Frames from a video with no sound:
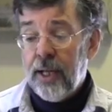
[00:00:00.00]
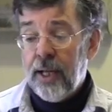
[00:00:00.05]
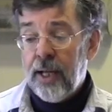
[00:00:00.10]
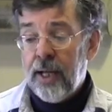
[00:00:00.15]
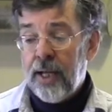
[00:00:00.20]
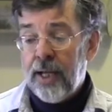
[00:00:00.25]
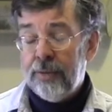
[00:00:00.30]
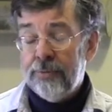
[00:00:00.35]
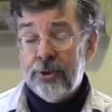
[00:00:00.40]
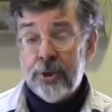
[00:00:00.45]

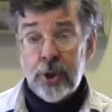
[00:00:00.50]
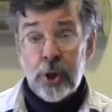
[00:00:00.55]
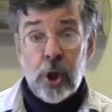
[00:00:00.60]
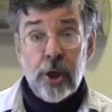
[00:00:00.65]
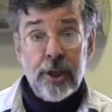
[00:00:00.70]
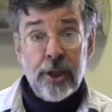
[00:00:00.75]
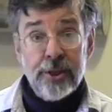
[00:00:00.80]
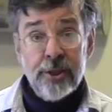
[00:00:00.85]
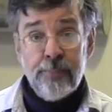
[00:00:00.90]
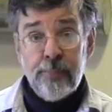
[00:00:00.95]
have
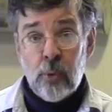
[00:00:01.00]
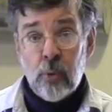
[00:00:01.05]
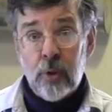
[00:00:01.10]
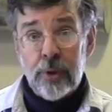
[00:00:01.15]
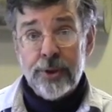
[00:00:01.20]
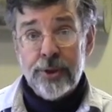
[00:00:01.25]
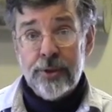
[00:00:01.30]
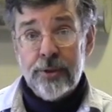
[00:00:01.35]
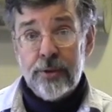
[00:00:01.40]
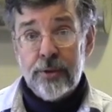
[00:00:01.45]
sawdust
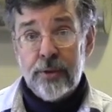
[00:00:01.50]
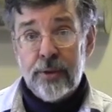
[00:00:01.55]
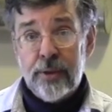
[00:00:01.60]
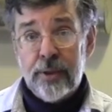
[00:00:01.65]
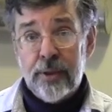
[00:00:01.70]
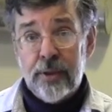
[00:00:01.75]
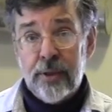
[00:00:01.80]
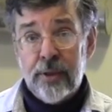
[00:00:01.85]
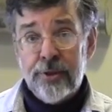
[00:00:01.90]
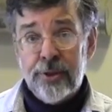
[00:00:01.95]
ports
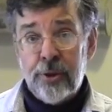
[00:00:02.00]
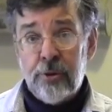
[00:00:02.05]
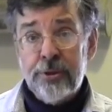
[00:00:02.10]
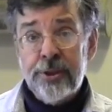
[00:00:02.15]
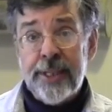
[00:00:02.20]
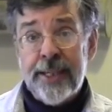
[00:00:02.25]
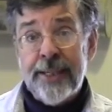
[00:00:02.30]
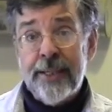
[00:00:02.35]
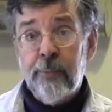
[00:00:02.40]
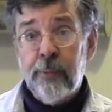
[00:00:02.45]

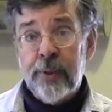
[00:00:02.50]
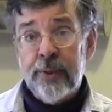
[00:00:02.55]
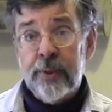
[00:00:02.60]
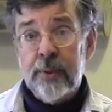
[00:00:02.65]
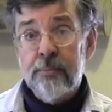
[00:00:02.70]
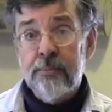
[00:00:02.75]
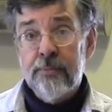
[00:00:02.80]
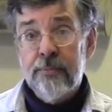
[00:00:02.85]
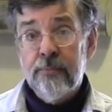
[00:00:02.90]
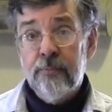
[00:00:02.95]
associated with
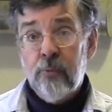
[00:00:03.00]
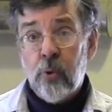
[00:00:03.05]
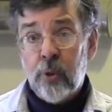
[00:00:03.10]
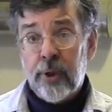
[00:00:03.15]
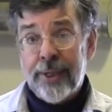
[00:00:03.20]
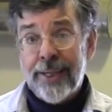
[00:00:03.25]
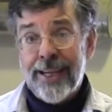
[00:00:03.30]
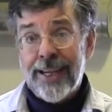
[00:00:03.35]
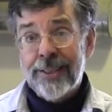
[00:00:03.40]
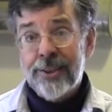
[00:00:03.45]
them
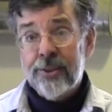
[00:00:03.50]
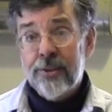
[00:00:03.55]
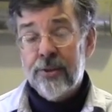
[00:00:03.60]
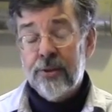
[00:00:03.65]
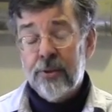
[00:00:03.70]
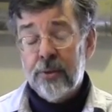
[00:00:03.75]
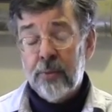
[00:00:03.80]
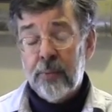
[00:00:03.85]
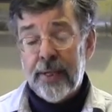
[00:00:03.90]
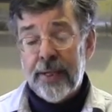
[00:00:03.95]
for connection
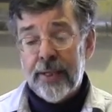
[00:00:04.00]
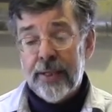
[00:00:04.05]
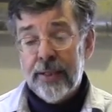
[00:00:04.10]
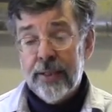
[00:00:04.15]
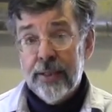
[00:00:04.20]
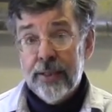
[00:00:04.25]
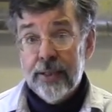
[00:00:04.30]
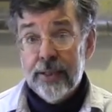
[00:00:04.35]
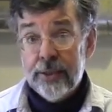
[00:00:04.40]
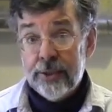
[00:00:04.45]
to a
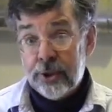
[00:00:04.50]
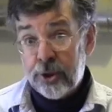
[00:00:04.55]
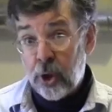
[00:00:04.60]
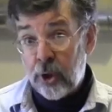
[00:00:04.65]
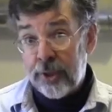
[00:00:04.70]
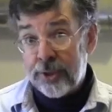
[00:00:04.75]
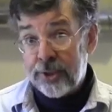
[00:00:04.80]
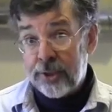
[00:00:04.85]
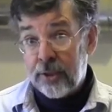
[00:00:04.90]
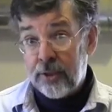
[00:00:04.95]

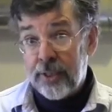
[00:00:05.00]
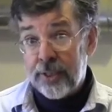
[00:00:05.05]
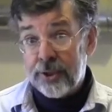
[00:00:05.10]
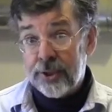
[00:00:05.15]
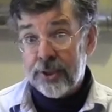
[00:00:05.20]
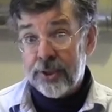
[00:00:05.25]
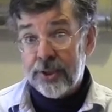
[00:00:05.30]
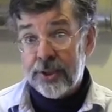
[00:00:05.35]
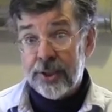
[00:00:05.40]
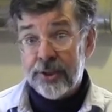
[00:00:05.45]
sawdust
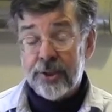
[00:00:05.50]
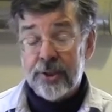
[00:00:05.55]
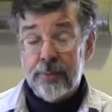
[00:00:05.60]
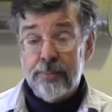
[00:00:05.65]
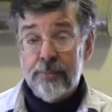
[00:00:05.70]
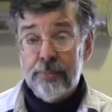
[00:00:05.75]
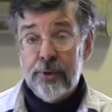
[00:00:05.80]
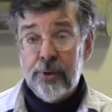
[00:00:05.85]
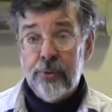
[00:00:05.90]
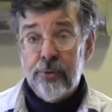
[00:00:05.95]
collection
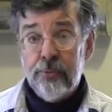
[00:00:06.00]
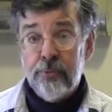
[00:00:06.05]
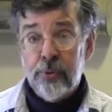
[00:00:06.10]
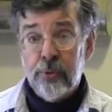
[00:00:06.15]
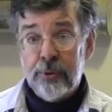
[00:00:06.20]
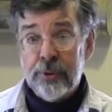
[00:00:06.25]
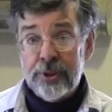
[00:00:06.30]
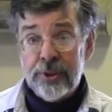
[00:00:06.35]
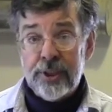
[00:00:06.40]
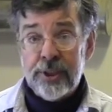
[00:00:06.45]
system.
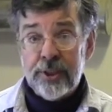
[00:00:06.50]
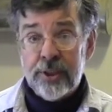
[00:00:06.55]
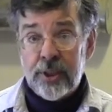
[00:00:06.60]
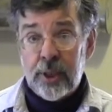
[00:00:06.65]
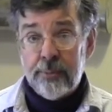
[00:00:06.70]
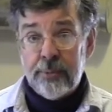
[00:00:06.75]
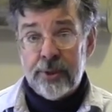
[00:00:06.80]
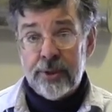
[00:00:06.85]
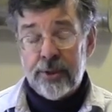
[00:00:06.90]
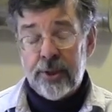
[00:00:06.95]
You can see
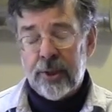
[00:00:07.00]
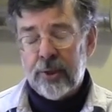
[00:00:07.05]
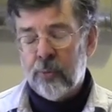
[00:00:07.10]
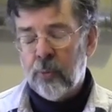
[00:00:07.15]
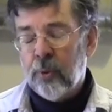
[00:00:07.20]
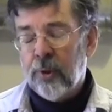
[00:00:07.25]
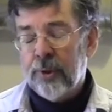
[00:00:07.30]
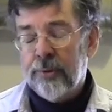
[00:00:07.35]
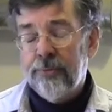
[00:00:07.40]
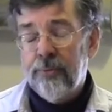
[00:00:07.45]
some of the
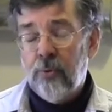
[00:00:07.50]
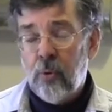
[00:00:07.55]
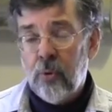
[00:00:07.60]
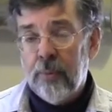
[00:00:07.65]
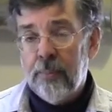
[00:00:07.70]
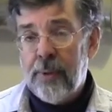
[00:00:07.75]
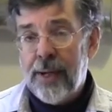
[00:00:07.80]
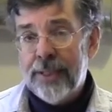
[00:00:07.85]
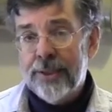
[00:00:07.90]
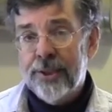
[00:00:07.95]
ductwork
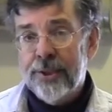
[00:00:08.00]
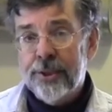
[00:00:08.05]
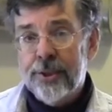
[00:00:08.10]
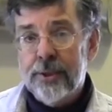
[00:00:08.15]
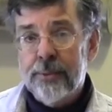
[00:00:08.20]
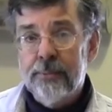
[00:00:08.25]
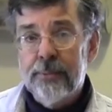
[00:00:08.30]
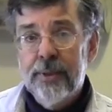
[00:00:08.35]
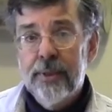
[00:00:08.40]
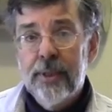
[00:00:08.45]
for my
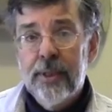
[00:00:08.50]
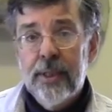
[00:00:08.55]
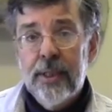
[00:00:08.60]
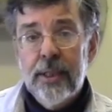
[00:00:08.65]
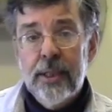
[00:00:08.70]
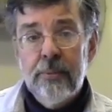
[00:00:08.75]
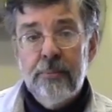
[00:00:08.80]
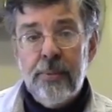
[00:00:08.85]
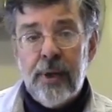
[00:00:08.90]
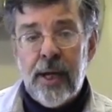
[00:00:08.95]
system
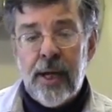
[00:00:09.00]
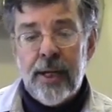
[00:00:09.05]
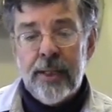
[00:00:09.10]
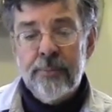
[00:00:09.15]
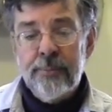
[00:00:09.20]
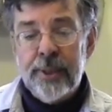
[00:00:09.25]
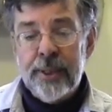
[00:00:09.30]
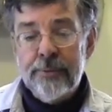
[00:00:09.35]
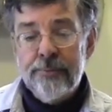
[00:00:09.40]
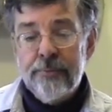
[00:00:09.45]

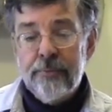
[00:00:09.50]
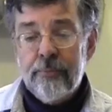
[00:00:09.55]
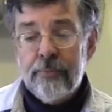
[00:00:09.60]
behind me.